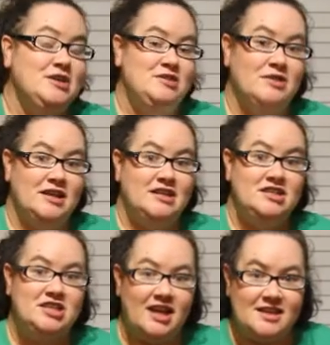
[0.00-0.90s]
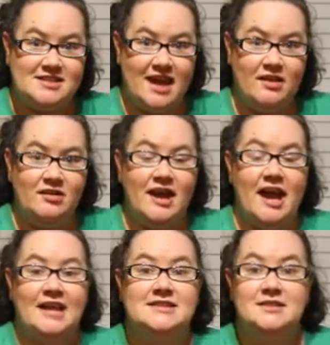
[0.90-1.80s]
you can check us out
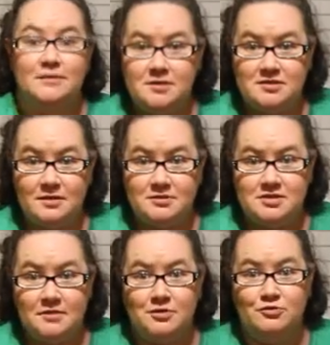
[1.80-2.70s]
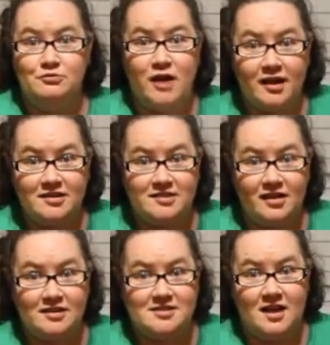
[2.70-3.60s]
at
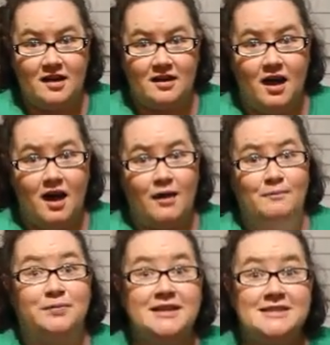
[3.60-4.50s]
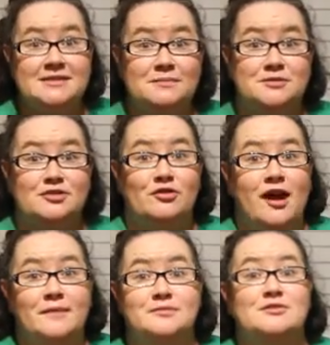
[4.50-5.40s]
www.rockindogs.com. Please
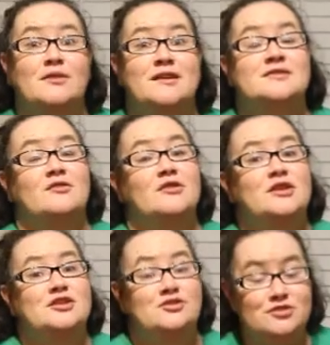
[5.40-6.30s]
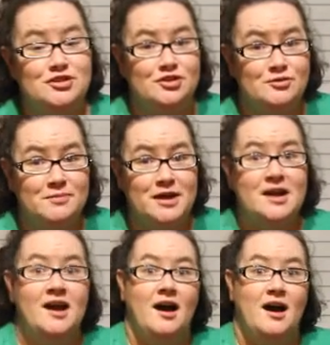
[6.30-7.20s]
subscribe to us on YouTube,
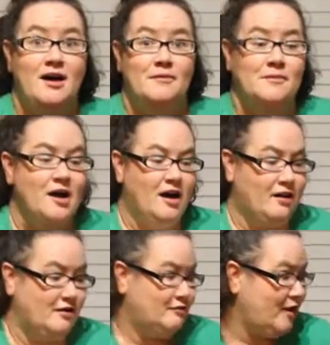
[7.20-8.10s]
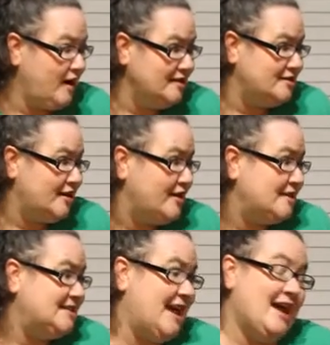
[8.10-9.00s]
Rockin'
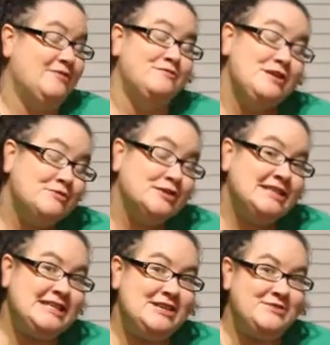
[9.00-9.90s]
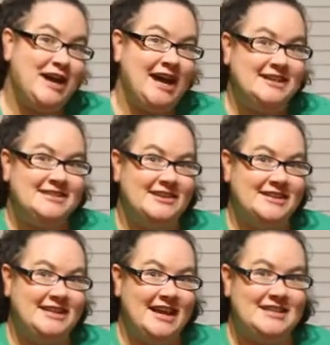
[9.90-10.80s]
Dogs, and we will see you guys on
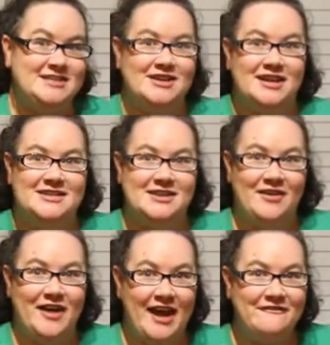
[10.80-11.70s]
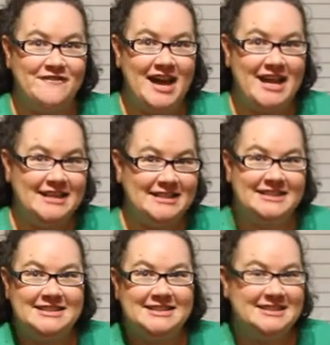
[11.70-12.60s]
the next trick. So have fun.
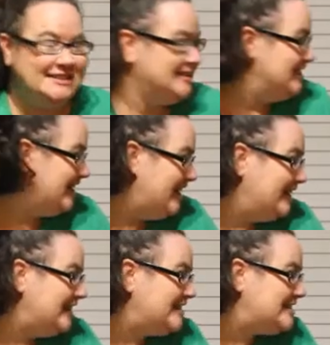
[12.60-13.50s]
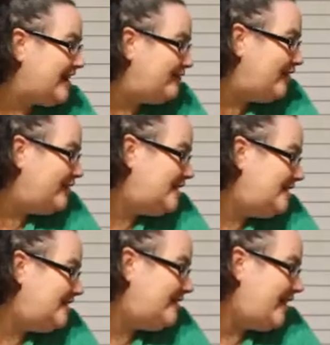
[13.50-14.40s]
Good job, Loki.
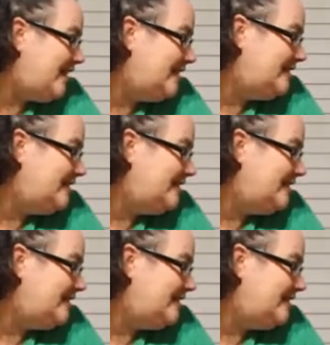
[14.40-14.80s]
You did great.